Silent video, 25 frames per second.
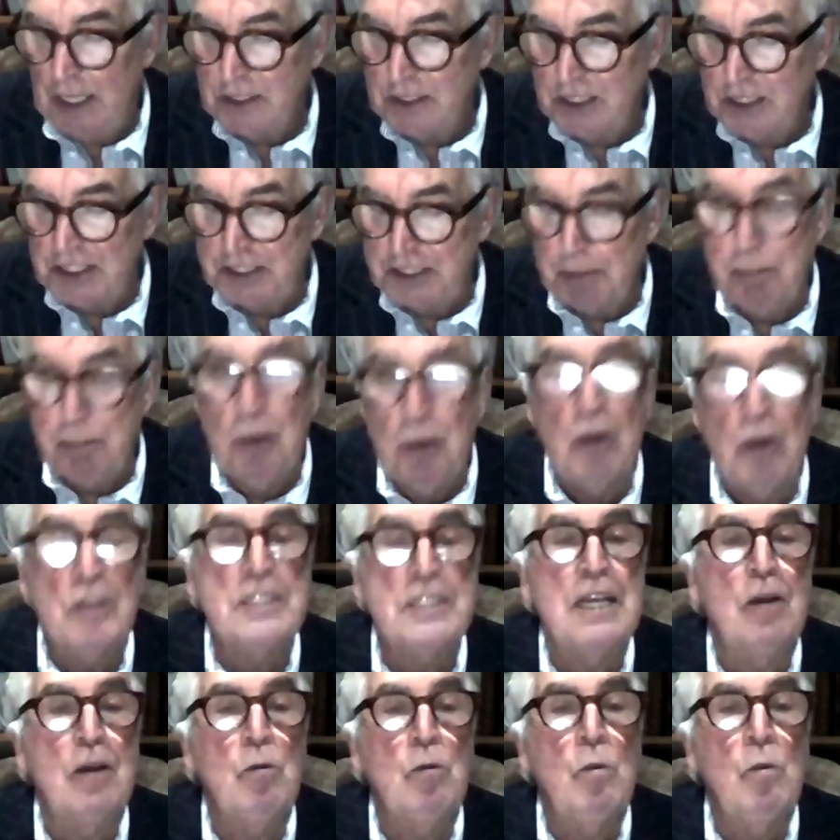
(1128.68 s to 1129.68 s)
to
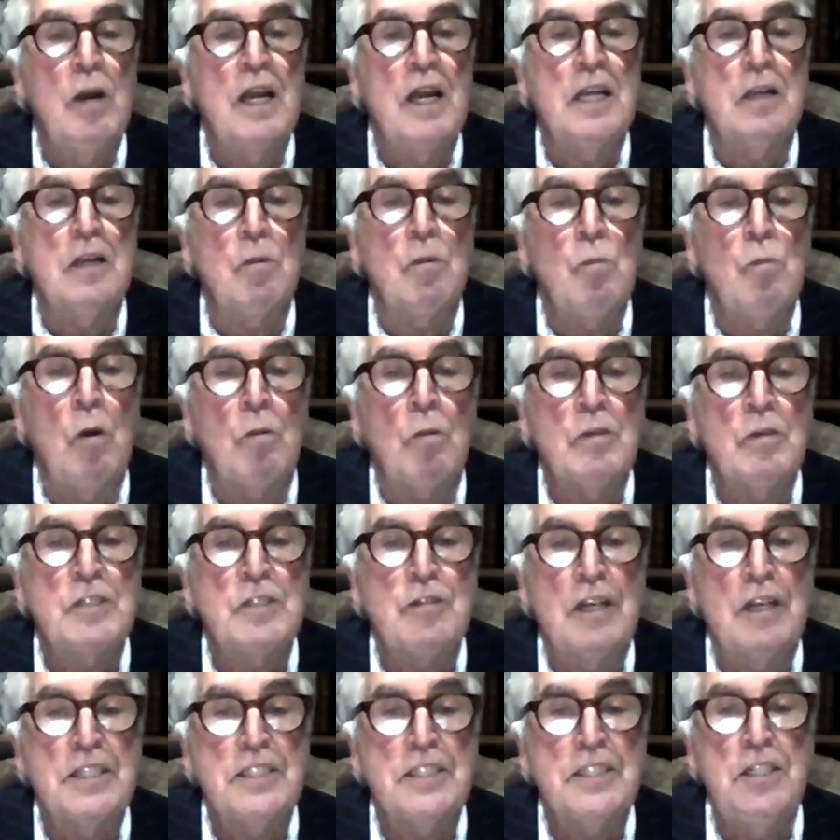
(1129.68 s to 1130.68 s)
support our work and what we're
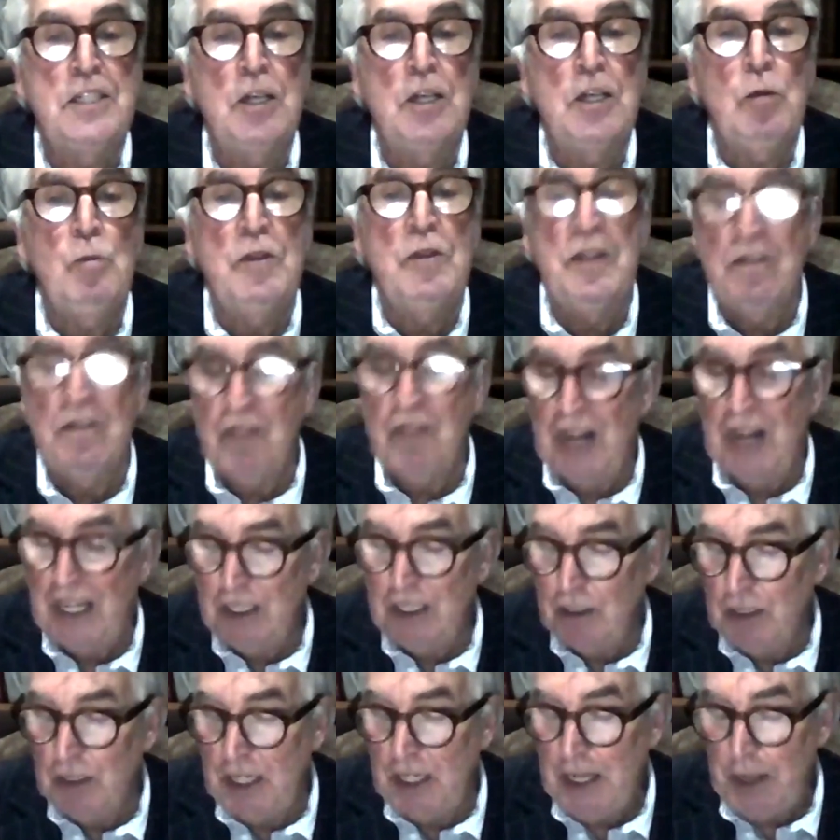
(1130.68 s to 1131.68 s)
trying to do with the
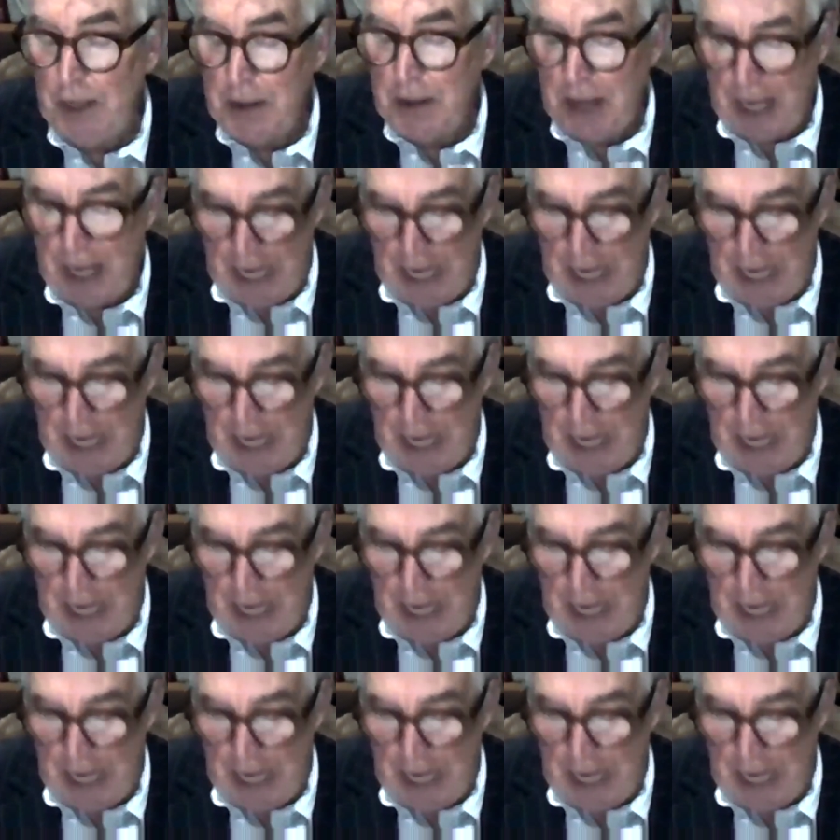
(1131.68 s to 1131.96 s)
Viola.